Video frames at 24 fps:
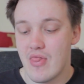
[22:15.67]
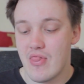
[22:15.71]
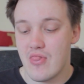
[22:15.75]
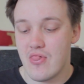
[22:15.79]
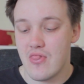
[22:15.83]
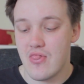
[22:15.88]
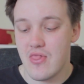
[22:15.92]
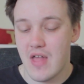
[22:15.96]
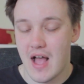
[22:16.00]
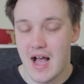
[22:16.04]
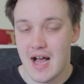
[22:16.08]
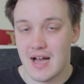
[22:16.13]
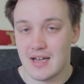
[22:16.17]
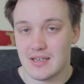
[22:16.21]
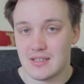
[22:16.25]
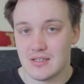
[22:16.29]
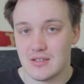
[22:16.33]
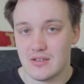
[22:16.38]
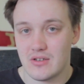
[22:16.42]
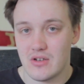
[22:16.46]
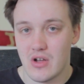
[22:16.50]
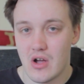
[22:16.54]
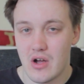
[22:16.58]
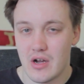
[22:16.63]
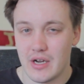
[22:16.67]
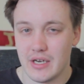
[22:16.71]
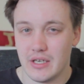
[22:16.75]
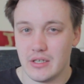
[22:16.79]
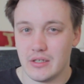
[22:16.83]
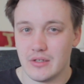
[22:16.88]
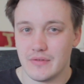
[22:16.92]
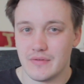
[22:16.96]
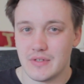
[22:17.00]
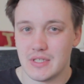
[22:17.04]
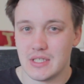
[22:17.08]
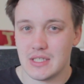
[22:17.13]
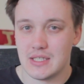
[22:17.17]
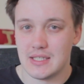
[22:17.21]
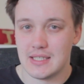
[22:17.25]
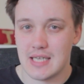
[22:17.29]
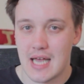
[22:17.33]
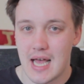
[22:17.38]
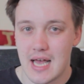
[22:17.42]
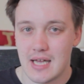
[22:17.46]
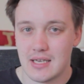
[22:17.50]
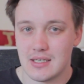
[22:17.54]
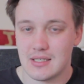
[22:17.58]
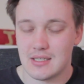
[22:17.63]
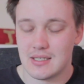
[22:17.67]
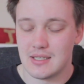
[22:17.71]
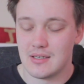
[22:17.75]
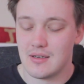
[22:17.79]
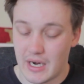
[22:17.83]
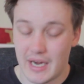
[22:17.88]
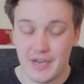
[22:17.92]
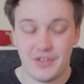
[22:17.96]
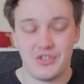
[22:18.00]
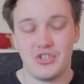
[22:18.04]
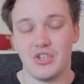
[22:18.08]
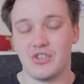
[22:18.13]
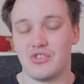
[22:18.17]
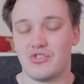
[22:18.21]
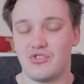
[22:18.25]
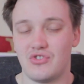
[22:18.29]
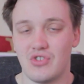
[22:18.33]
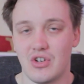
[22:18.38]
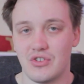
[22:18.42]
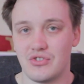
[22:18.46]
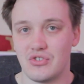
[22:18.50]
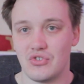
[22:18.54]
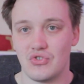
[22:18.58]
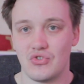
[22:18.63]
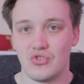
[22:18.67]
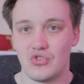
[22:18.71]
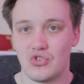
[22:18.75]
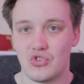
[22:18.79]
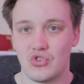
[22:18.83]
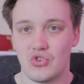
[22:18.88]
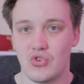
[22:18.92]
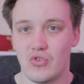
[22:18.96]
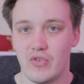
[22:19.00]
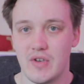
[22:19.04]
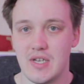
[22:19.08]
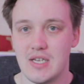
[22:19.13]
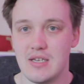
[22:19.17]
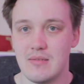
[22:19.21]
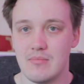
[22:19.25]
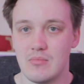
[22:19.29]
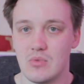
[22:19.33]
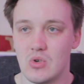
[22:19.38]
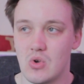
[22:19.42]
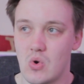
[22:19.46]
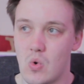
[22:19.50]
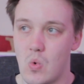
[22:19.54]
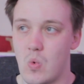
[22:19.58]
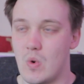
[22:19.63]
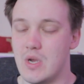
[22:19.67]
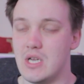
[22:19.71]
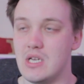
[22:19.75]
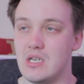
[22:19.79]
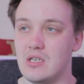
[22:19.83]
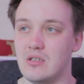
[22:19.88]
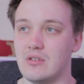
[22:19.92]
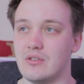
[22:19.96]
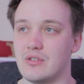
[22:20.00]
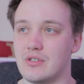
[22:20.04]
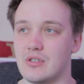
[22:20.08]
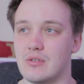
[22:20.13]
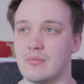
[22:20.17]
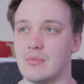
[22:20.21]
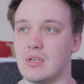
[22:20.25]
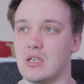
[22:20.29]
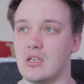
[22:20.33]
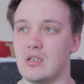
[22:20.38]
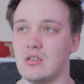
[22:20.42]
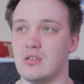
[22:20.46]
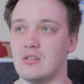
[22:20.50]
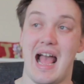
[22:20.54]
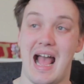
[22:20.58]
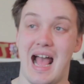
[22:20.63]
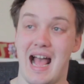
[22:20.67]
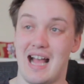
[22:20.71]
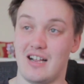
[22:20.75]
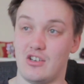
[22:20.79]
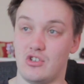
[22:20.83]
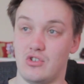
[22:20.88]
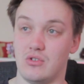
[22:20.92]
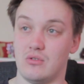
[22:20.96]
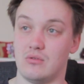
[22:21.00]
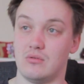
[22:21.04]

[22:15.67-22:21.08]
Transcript: that kind of set. It just doesn't scream Queen to me at